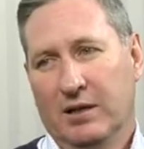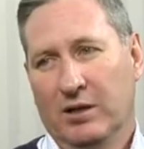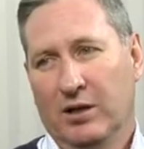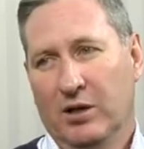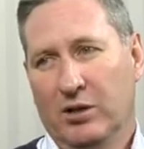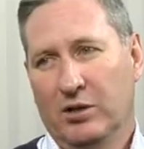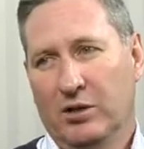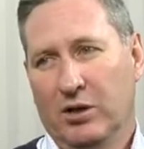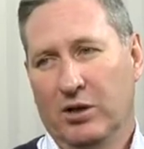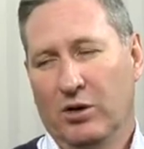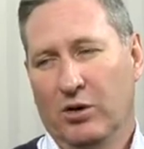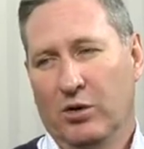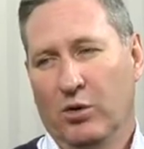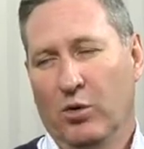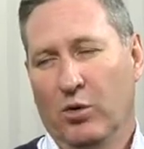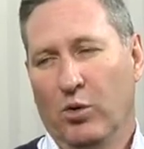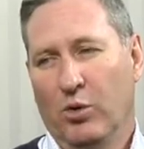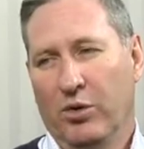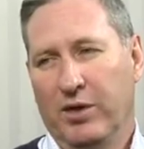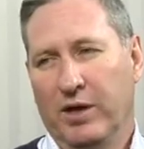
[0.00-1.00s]
Those are
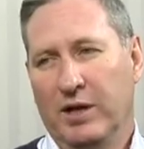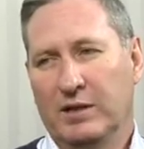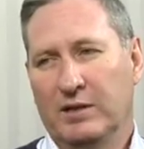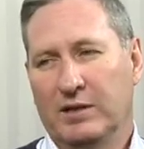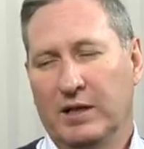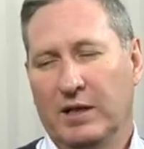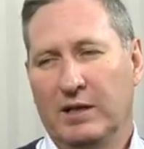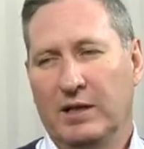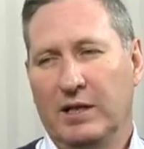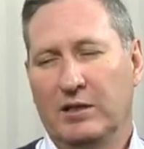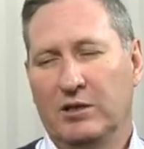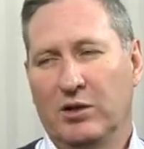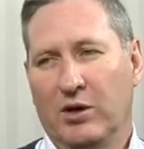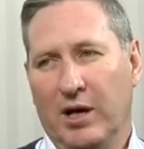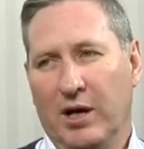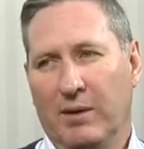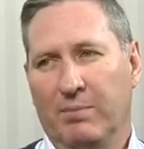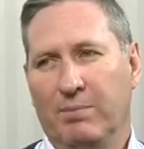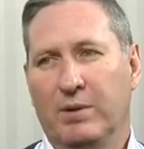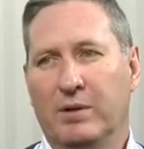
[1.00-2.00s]
all things that need to
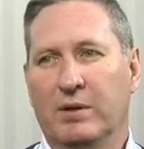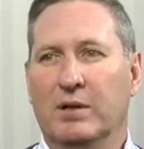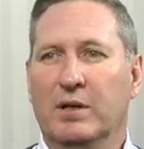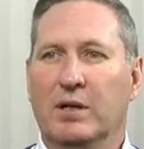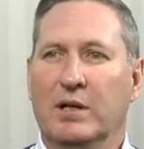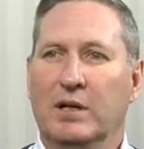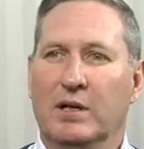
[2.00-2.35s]
happen